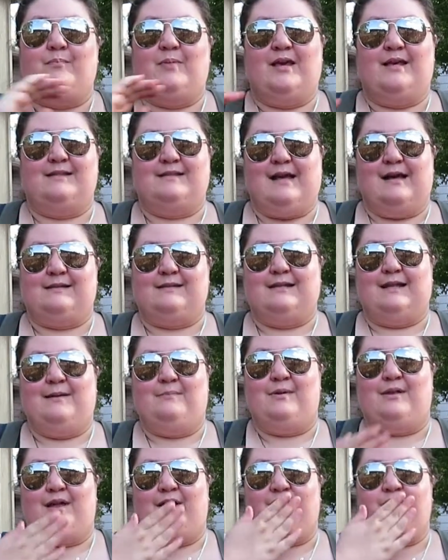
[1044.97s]
Peace, hugs, and
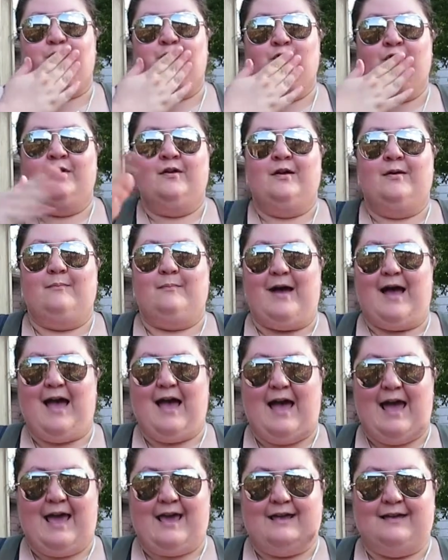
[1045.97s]
hippie love.
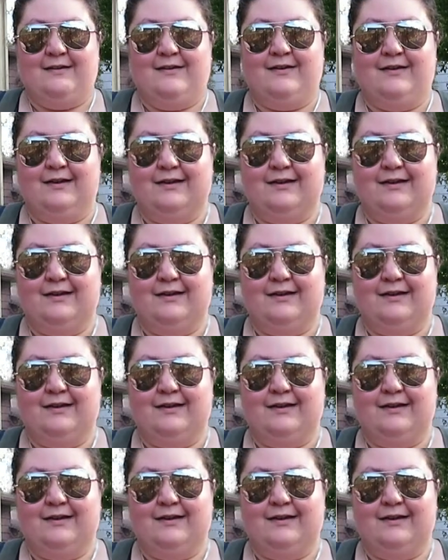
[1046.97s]
Bye!